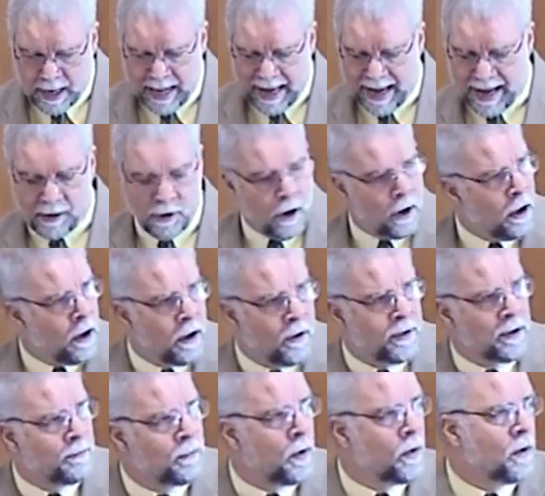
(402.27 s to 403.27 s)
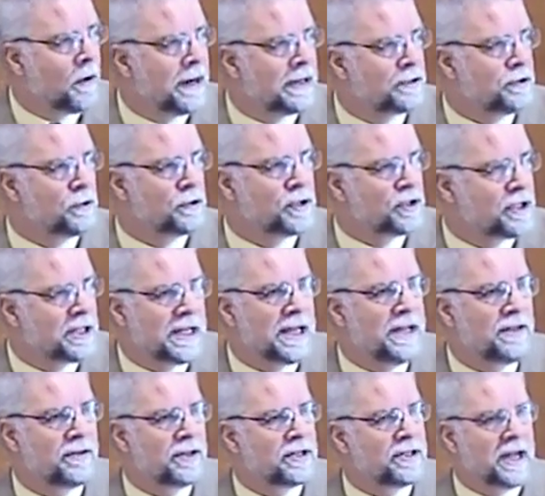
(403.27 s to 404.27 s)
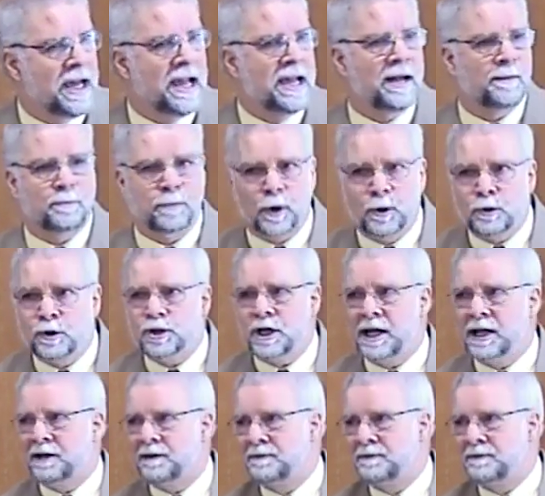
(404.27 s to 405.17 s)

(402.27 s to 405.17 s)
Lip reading: and all the more as you see the day approaching.